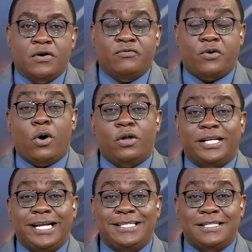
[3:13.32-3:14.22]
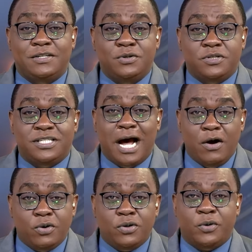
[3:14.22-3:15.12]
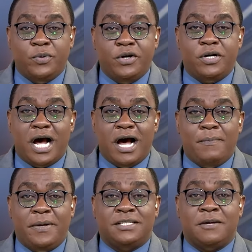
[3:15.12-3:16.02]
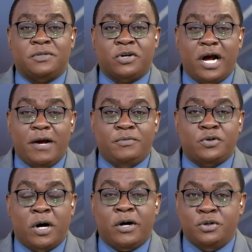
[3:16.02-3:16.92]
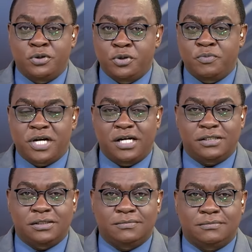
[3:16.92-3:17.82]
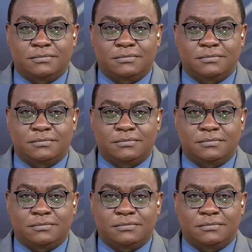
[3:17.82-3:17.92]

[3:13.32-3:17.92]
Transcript: For all the latest news, download the WION app and subscribe to our YouTube channel.